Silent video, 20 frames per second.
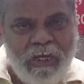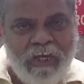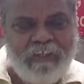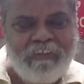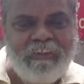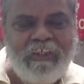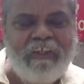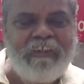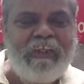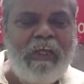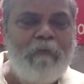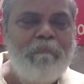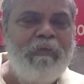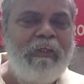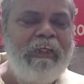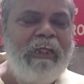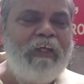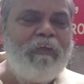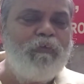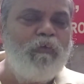At that time
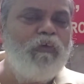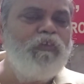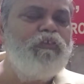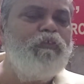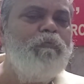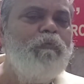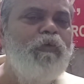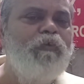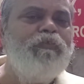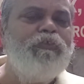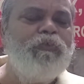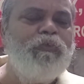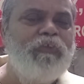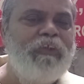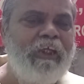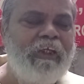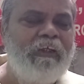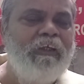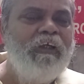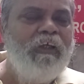electrons moves to
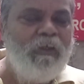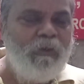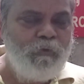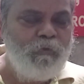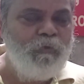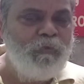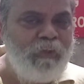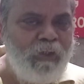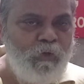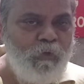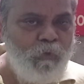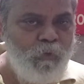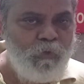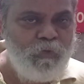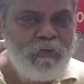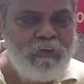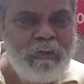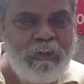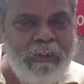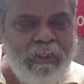the
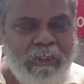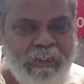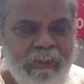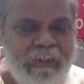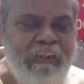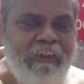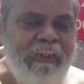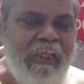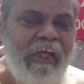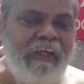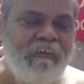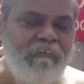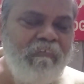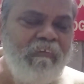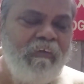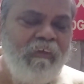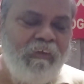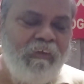holes. In that